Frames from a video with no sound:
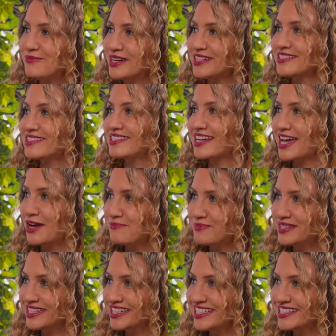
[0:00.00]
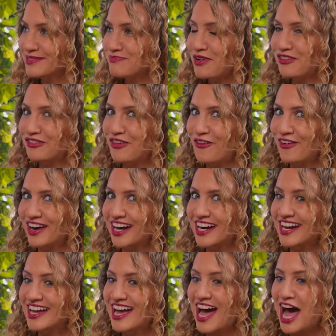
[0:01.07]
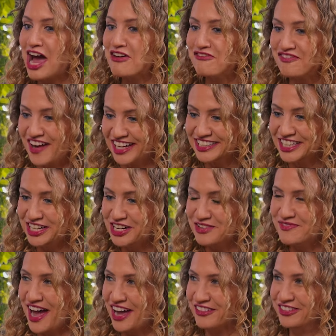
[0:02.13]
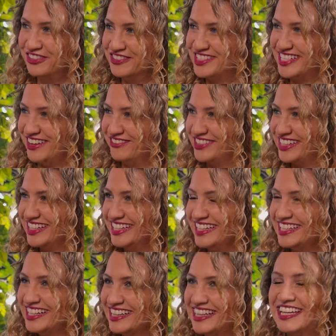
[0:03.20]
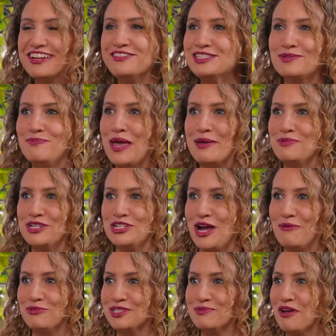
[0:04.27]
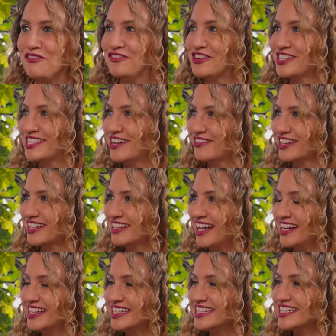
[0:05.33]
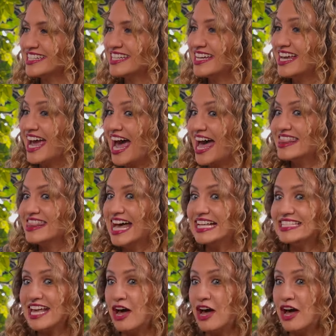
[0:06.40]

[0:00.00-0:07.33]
emails to companies before I finally heard back from somebody. I think it was Baby Shop was my first ever client. And thank that's